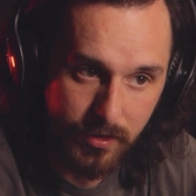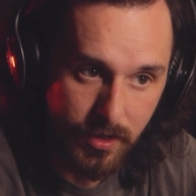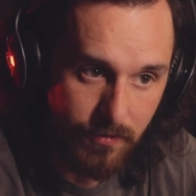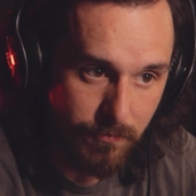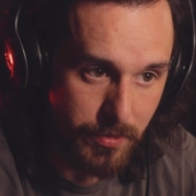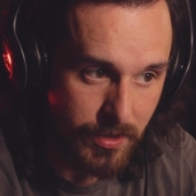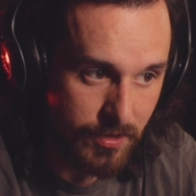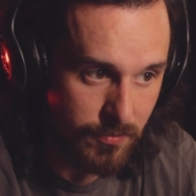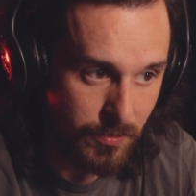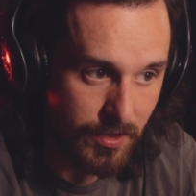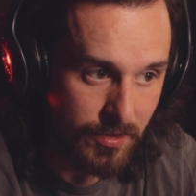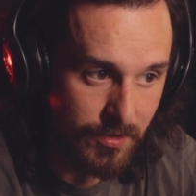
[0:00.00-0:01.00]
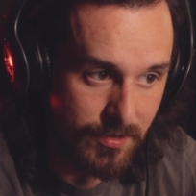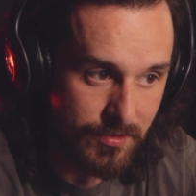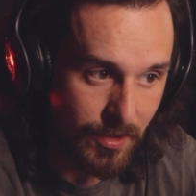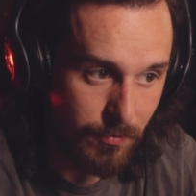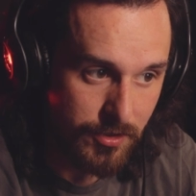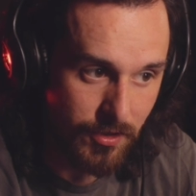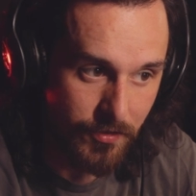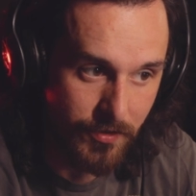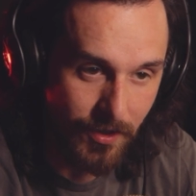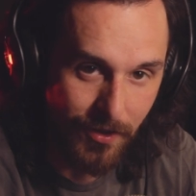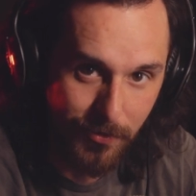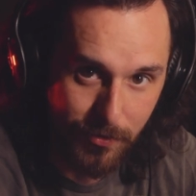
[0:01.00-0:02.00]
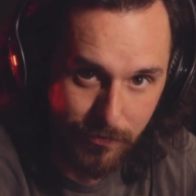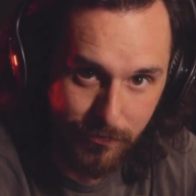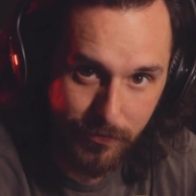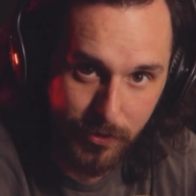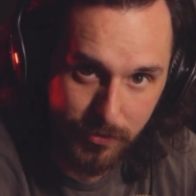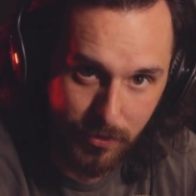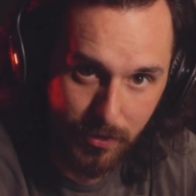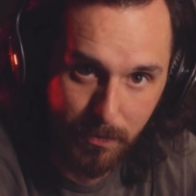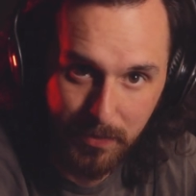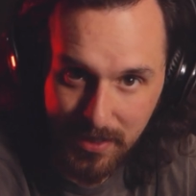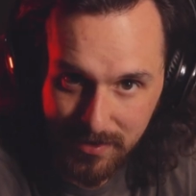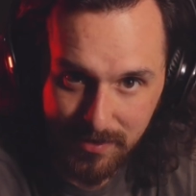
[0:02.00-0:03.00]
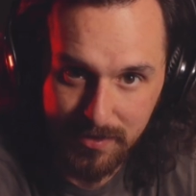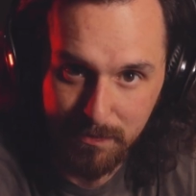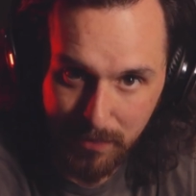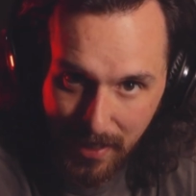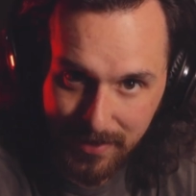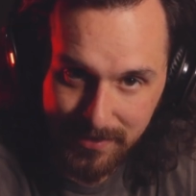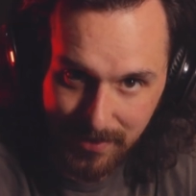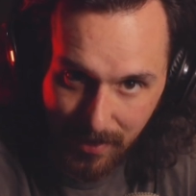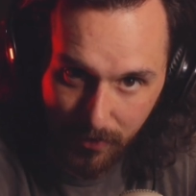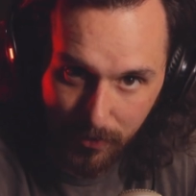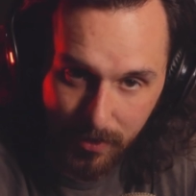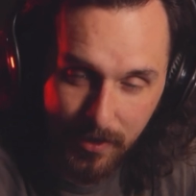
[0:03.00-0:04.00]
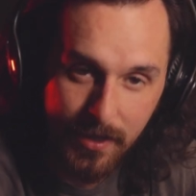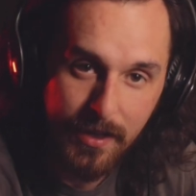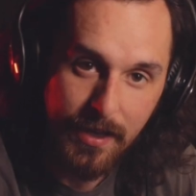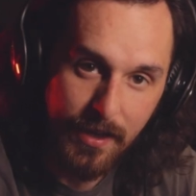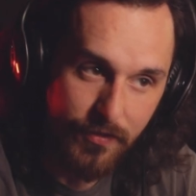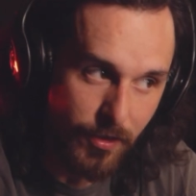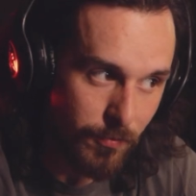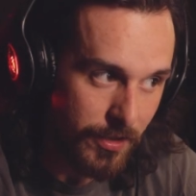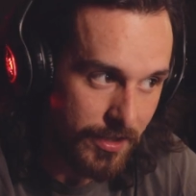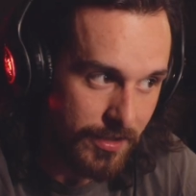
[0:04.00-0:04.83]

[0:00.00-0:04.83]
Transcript: to leave because we need to sandwich all the other filter pieces back together, and then we